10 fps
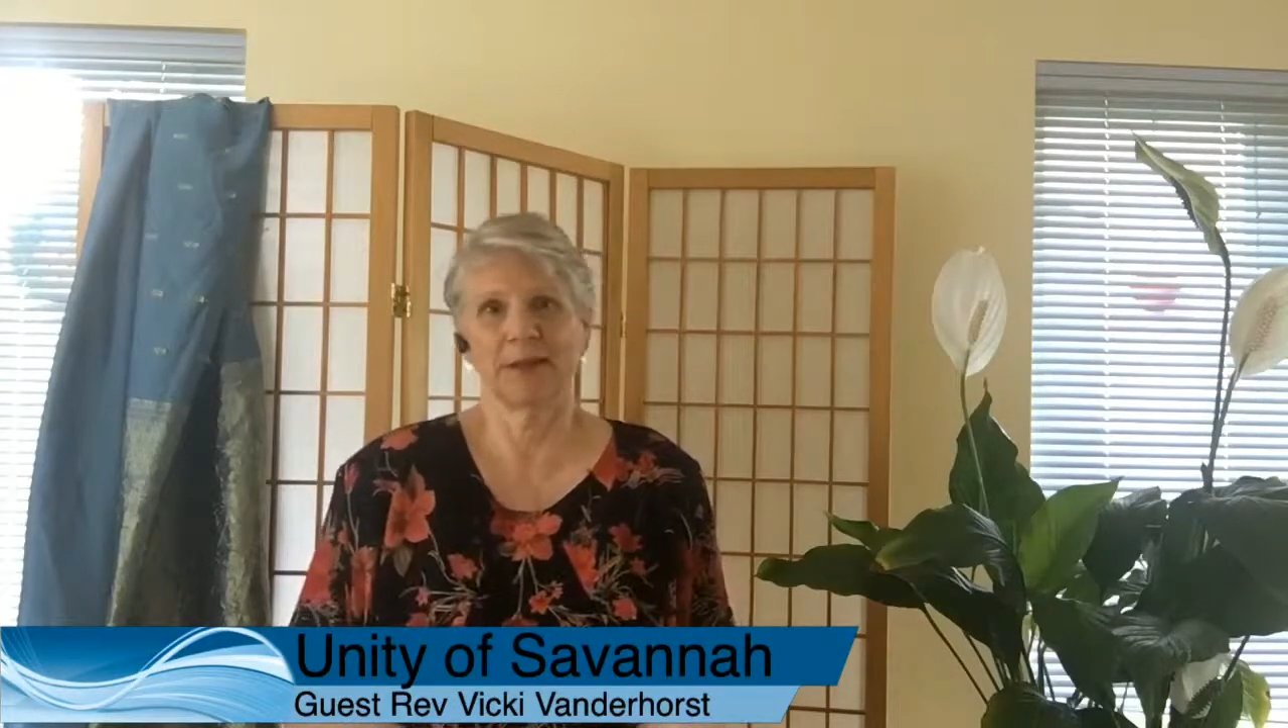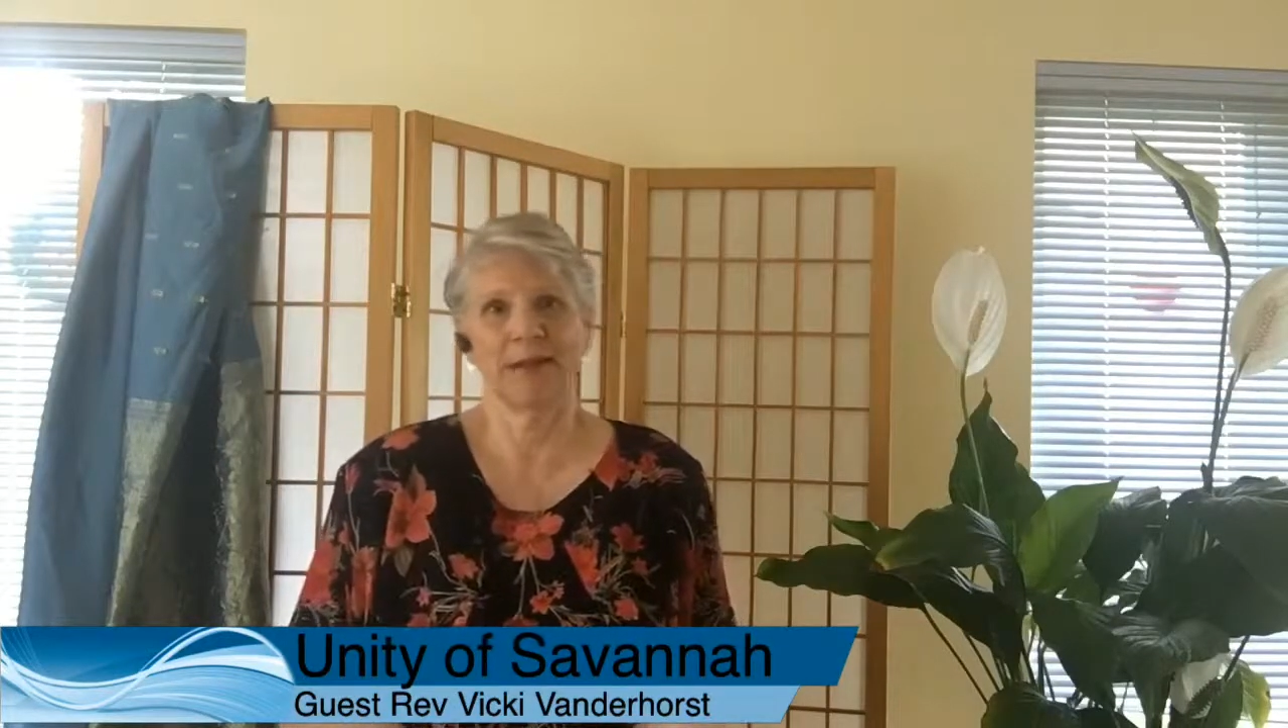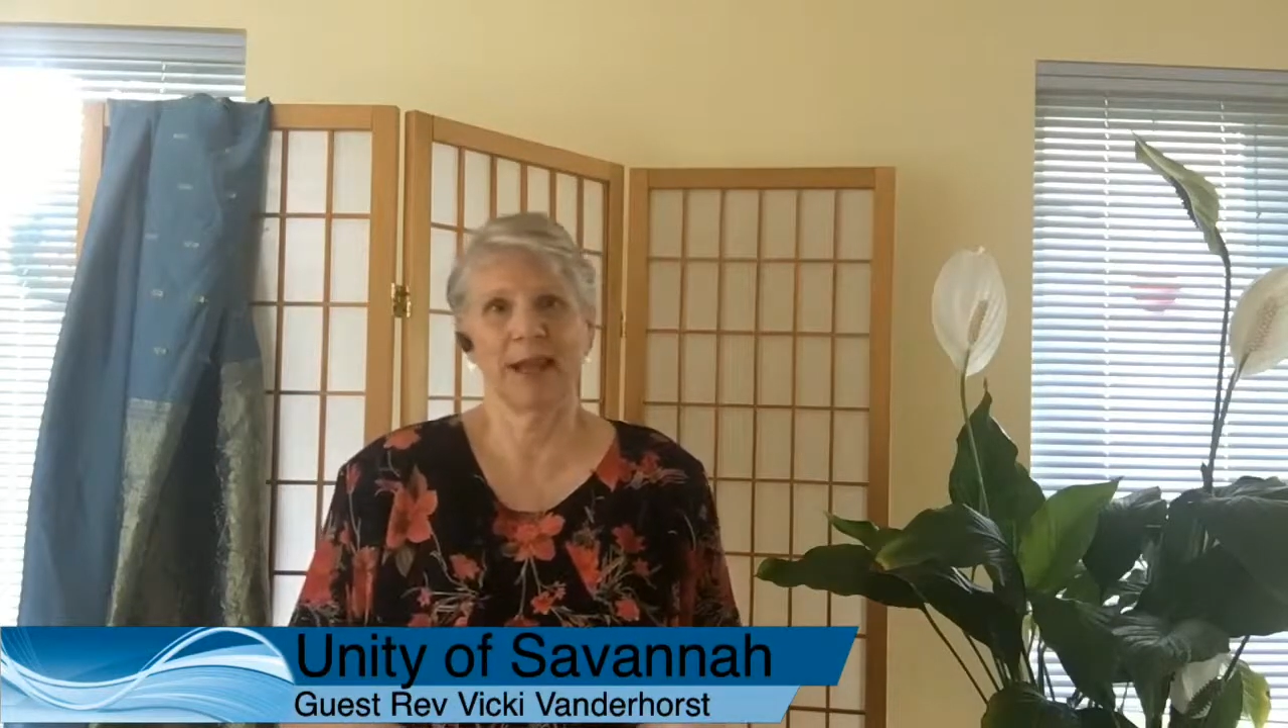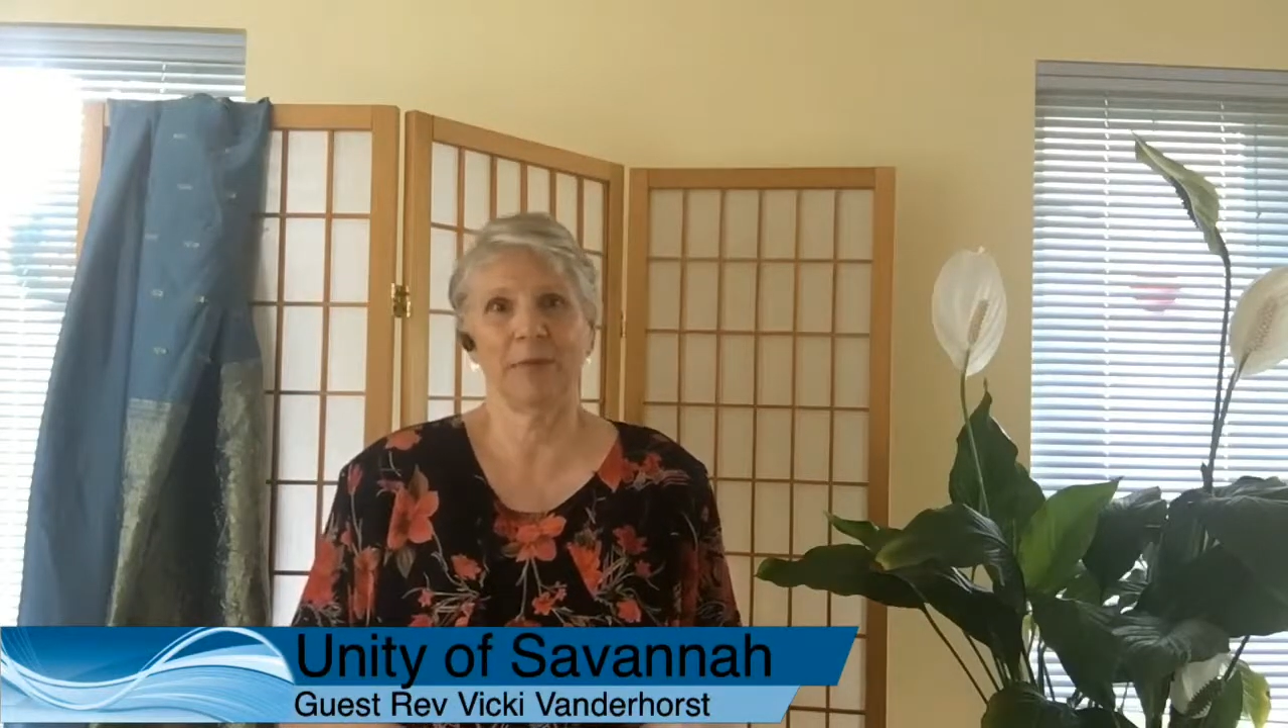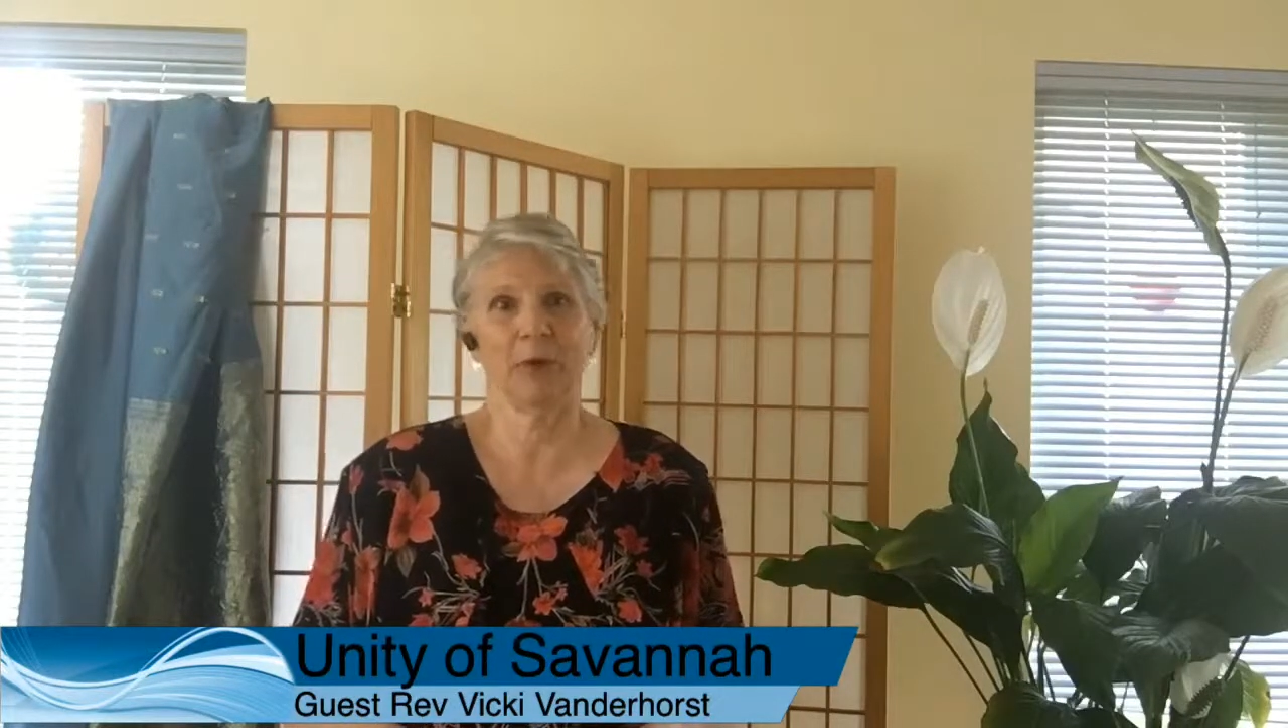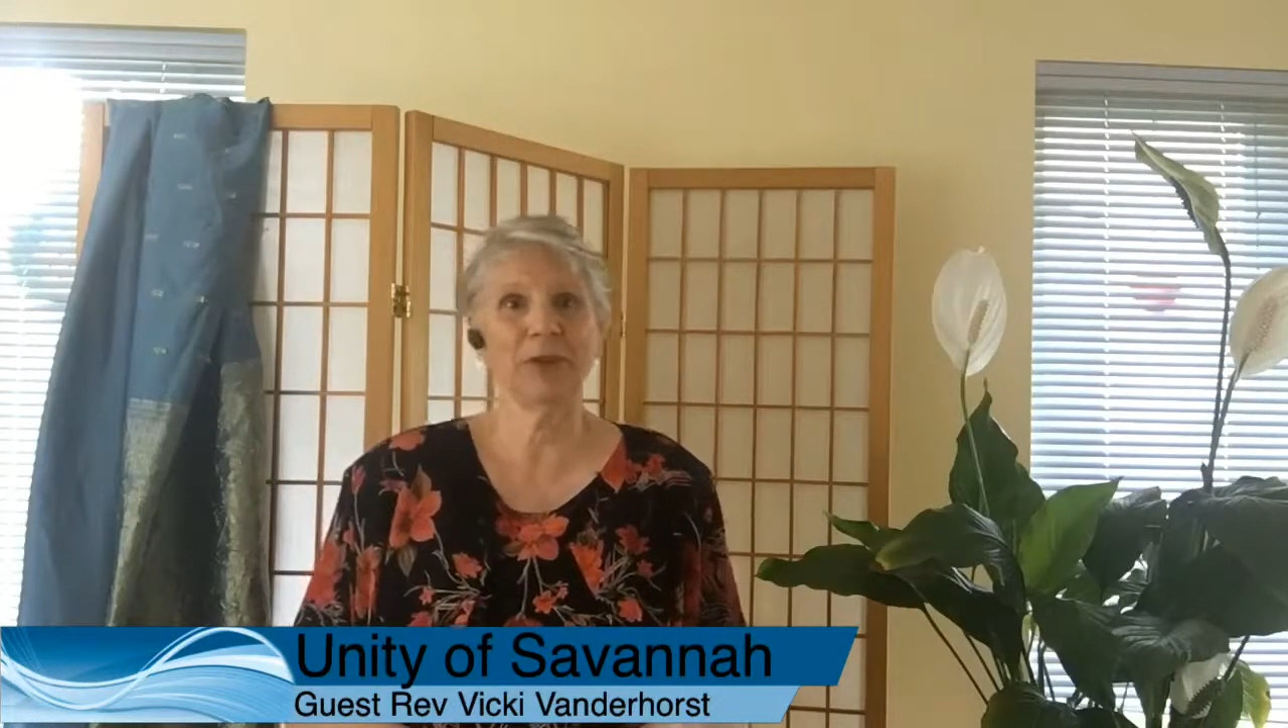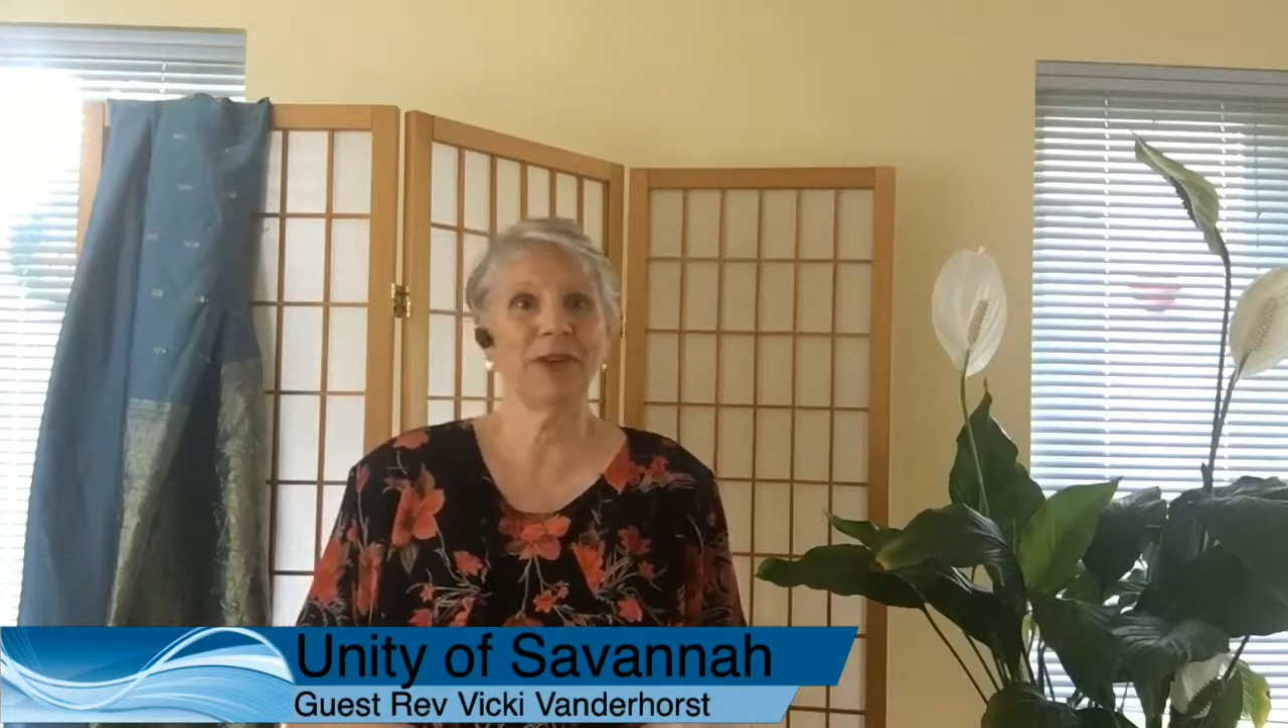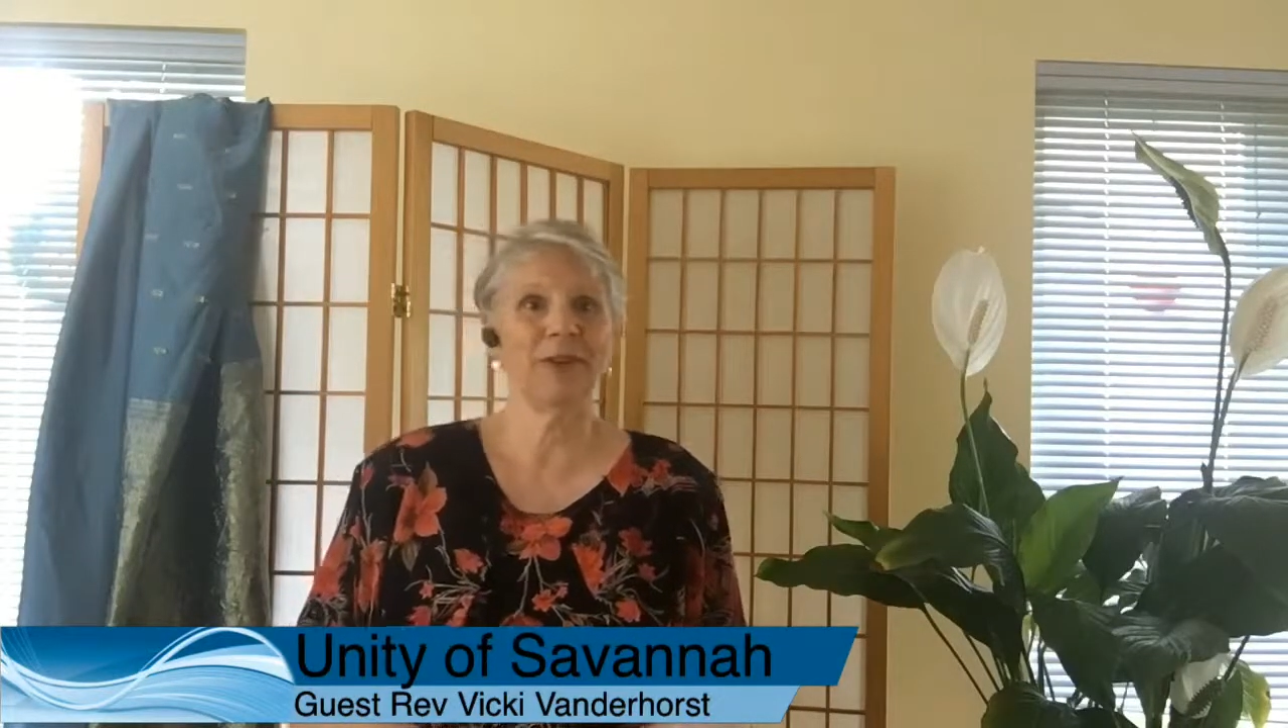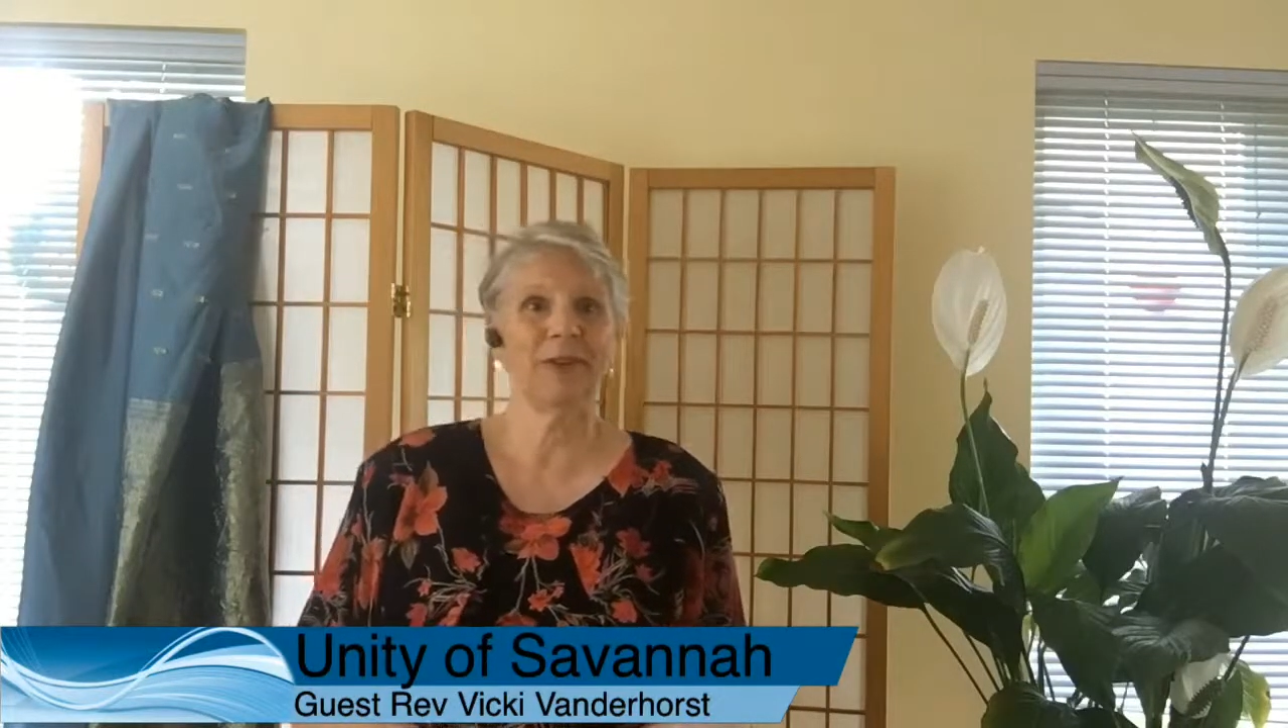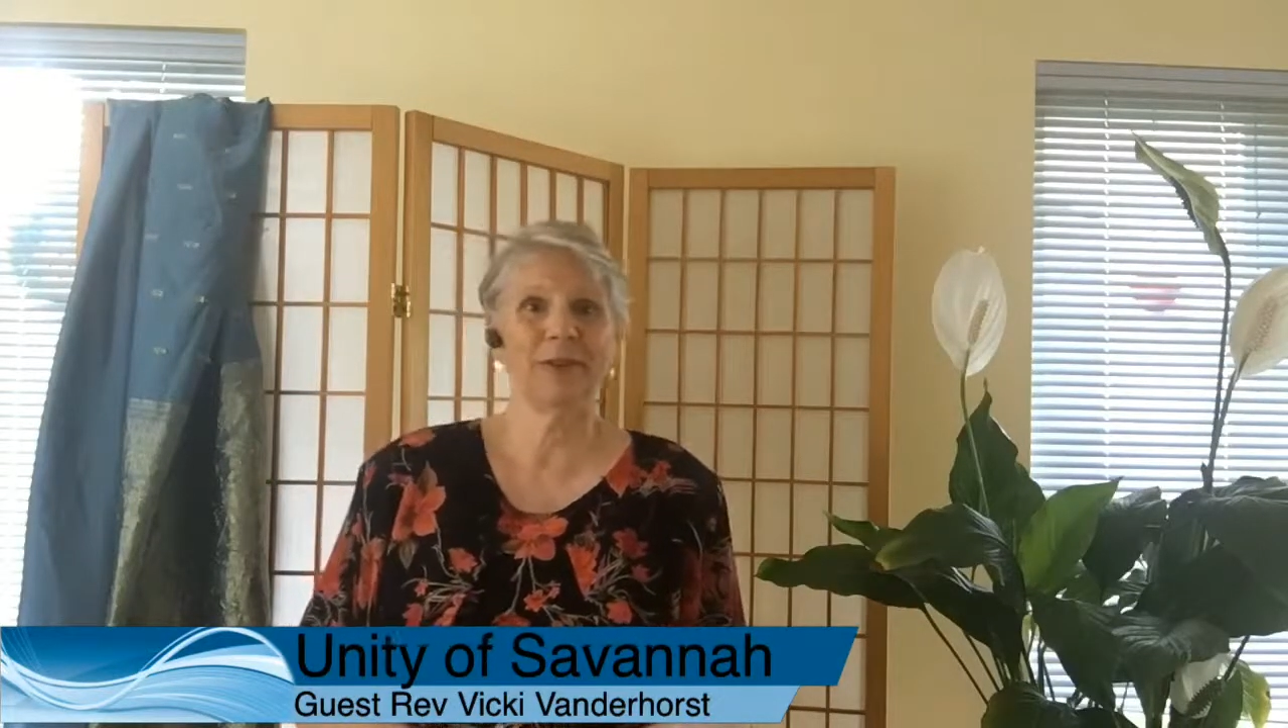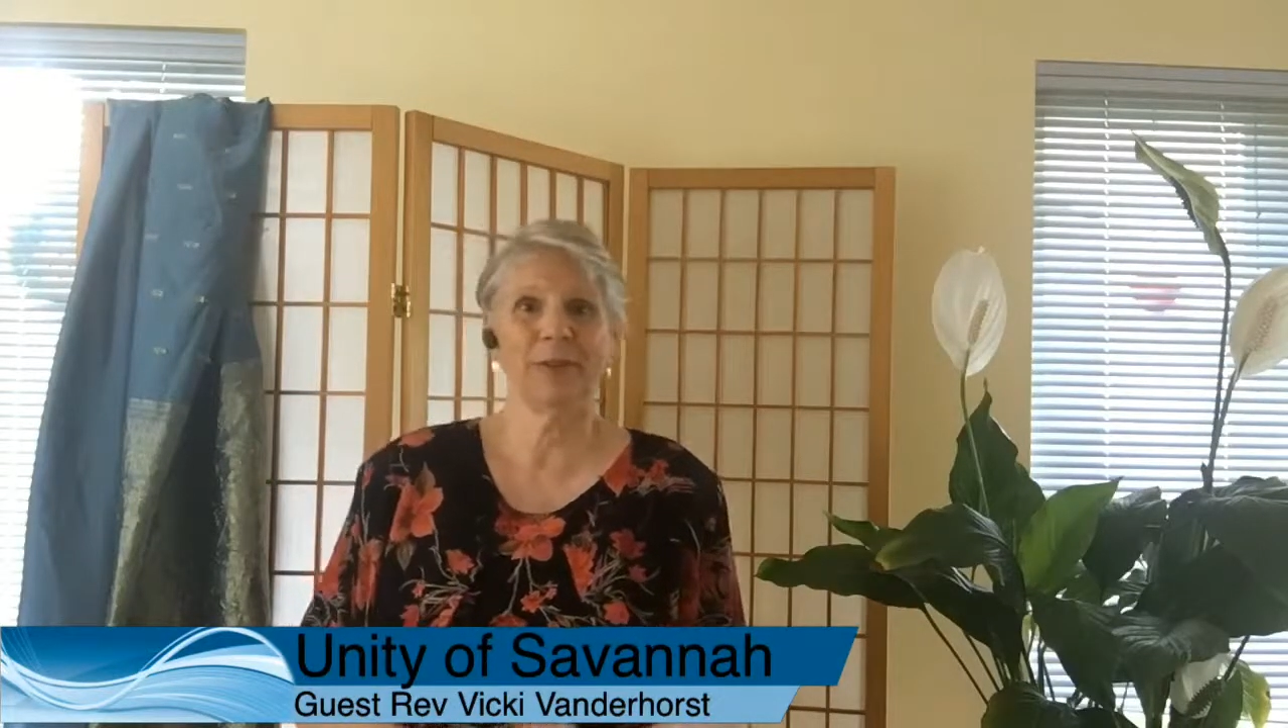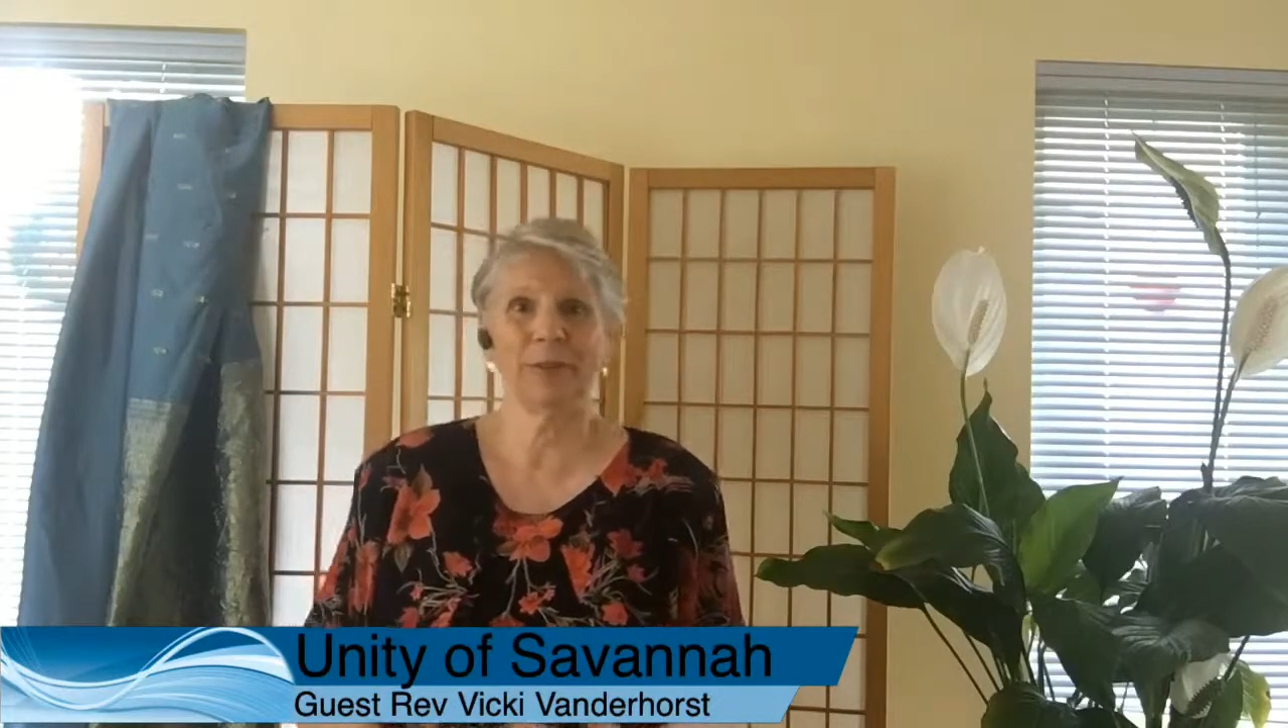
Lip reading: named Moses.